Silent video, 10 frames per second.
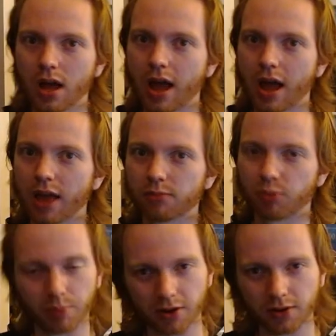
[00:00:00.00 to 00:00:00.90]
and
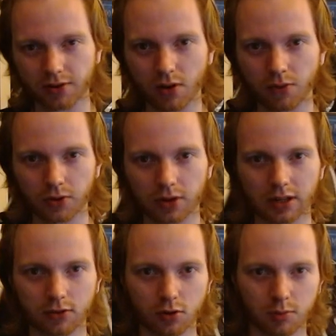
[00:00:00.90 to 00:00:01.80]
prepare yourself for the
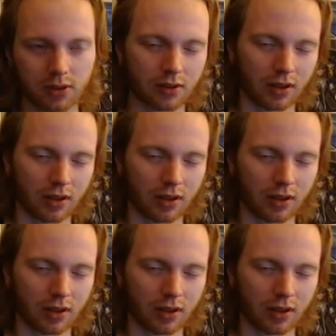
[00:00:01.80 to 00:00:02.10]
next tournament.